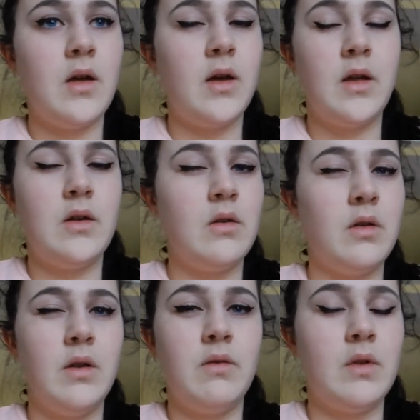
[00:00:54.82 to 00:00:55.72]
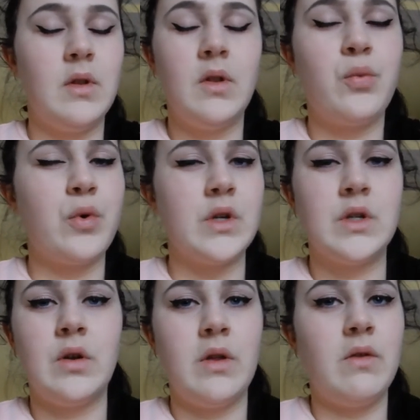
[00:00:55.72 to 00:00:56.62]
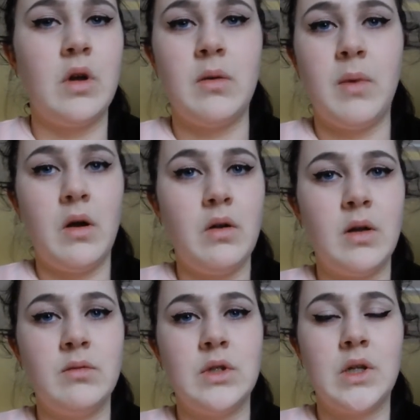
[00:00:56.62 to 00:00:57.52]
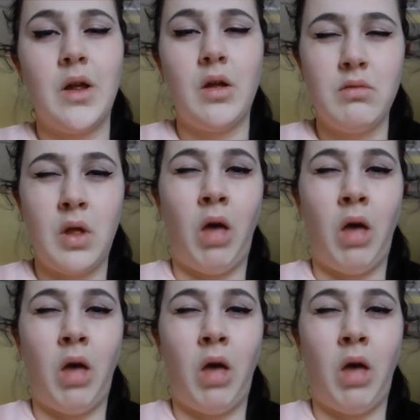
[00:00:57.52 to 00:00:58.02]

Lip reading: tired. The words don't even come out. I'm just like,